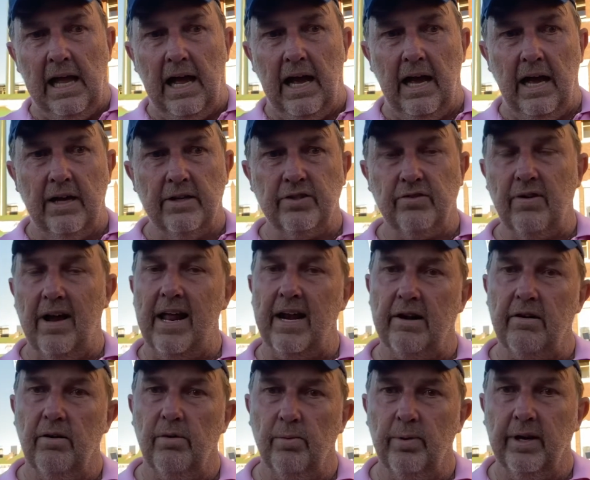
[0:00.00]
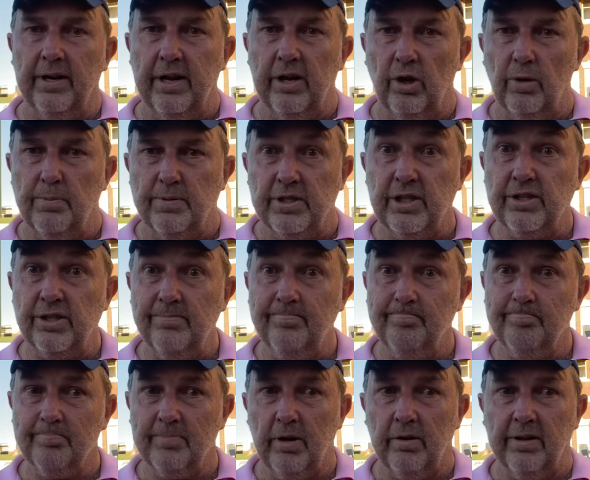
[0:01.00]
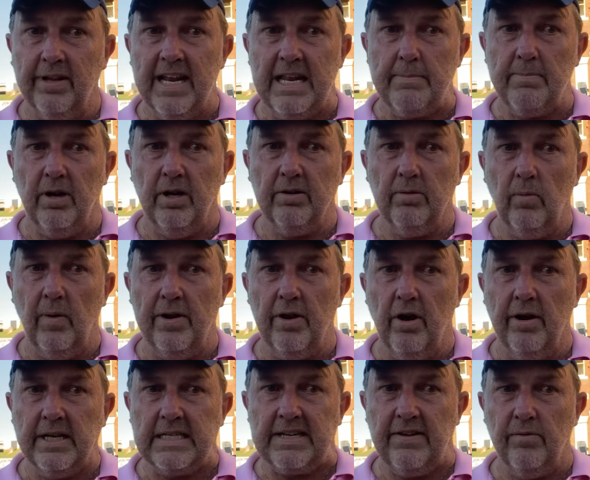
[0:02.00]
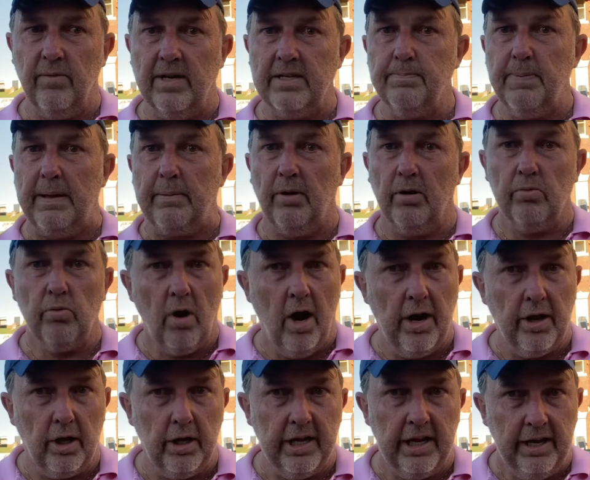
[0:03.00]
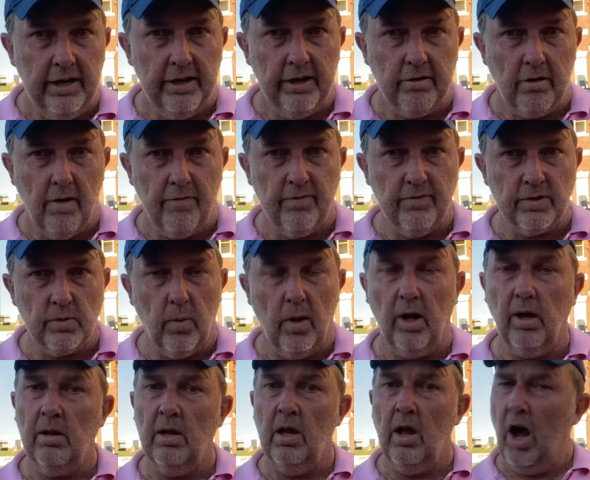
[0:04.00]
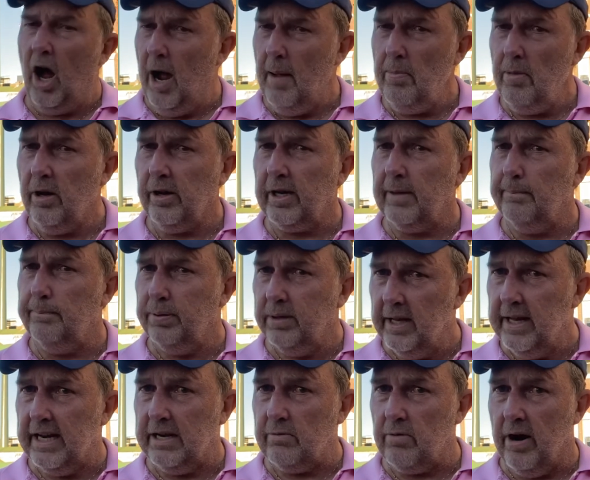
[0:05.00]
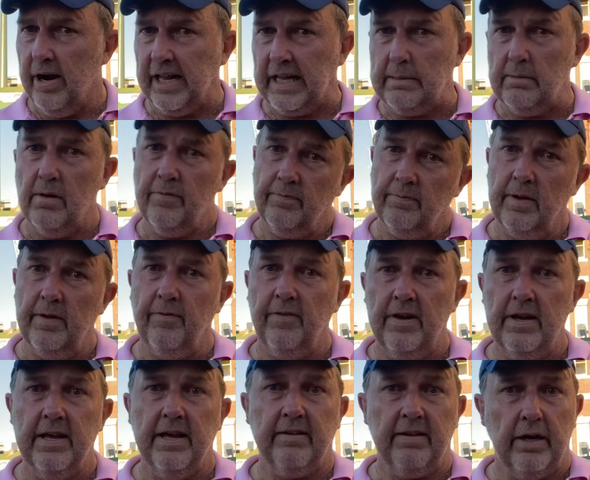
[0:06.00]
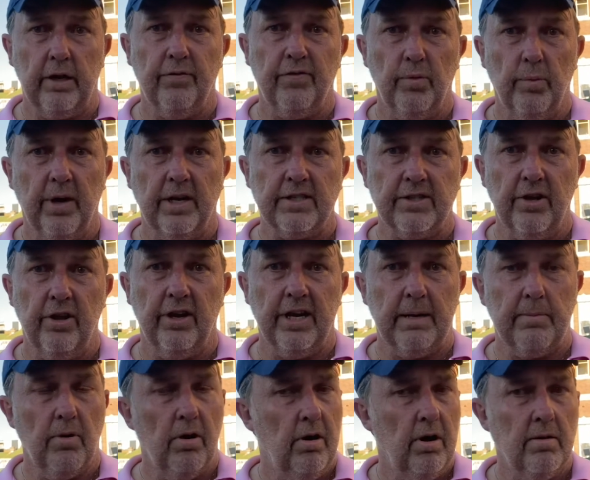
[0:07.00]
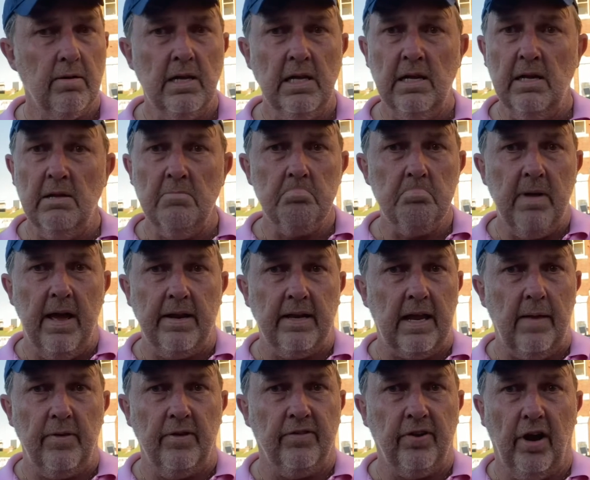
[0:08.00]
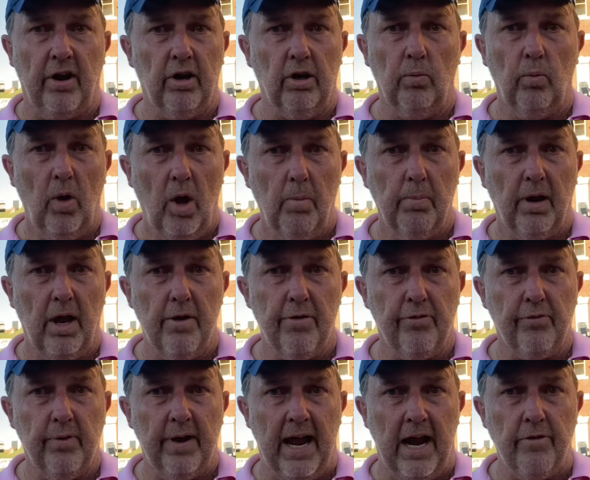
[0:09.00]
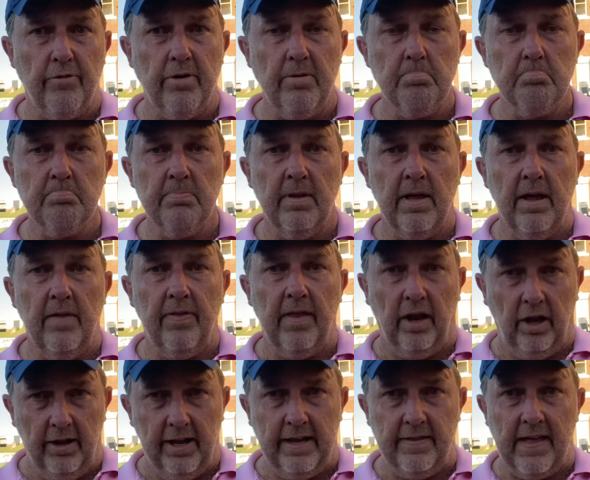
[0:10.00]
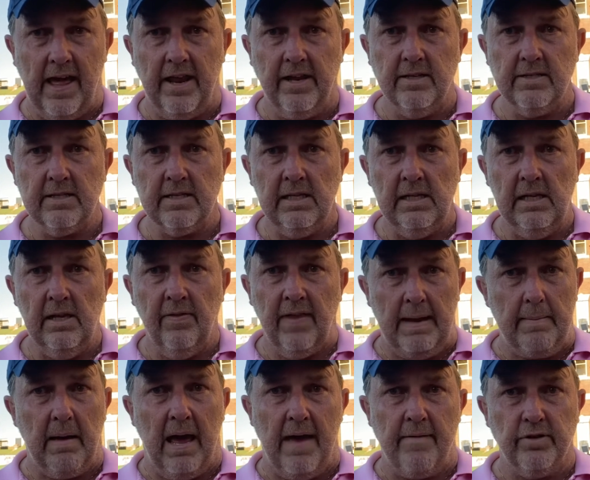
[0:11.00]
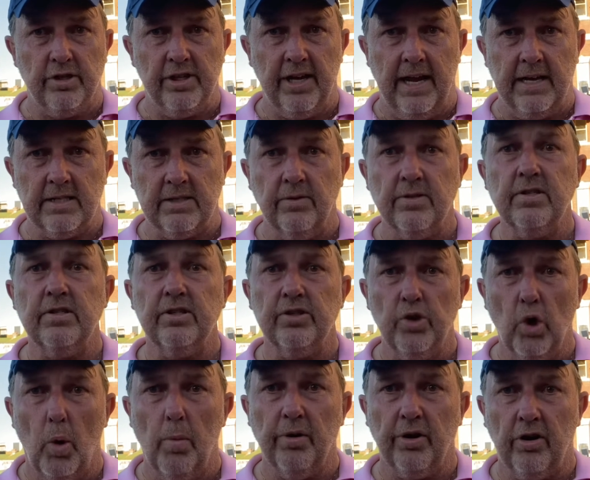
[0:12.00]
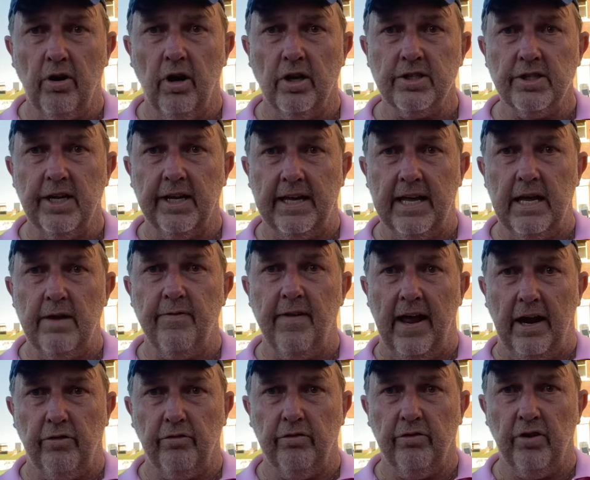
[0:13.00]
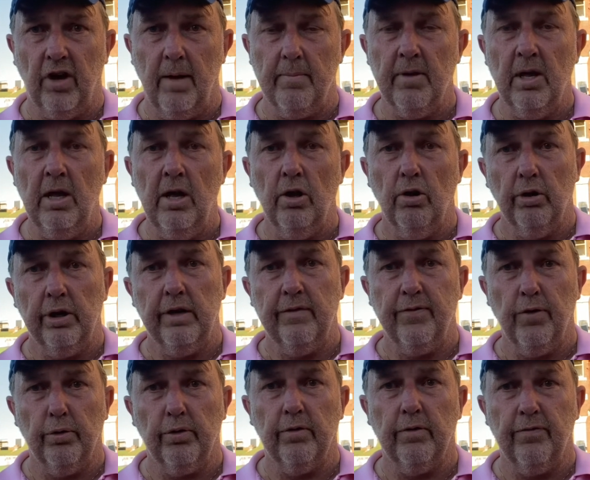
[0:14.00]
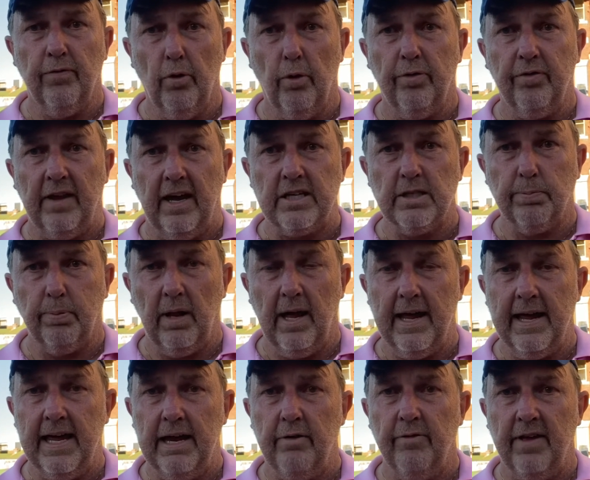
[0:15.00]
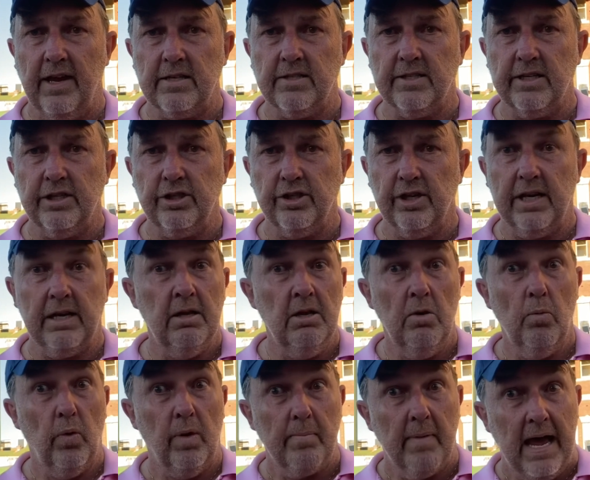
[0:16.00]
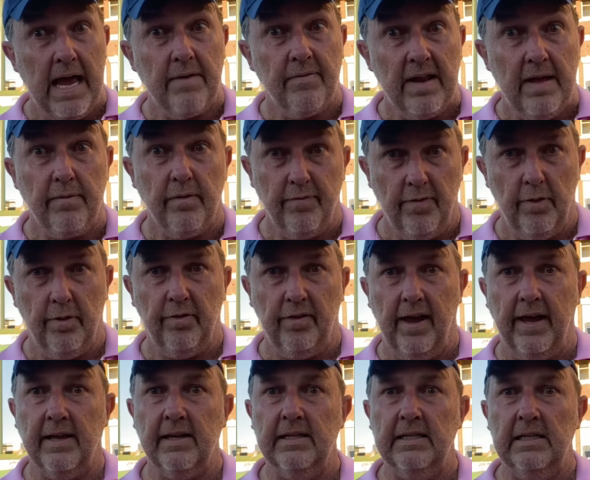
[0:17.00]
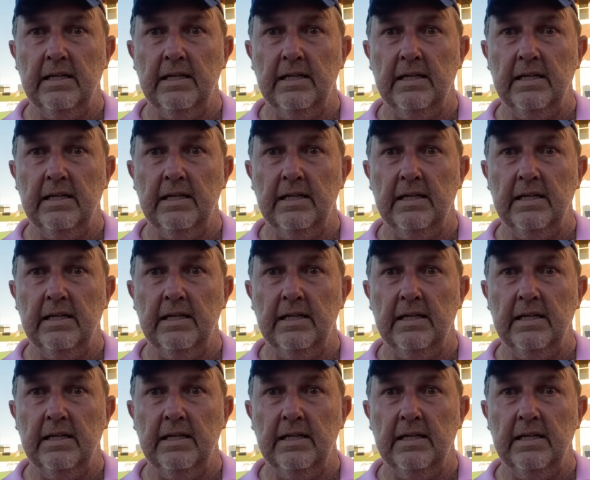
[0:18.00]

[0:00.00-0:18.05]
Australia are really in a good position. They're leading by 197 runs. People are writing India off as well. I'm not completely writing them off. If India can take a few wickets early tomorrow and get the total well below 300, the lead that is, they may have a chance. This is Norman Koshnek here for Extra Time. Looking forward to the 4th day's play here at the SCG. We may even have a 5th day.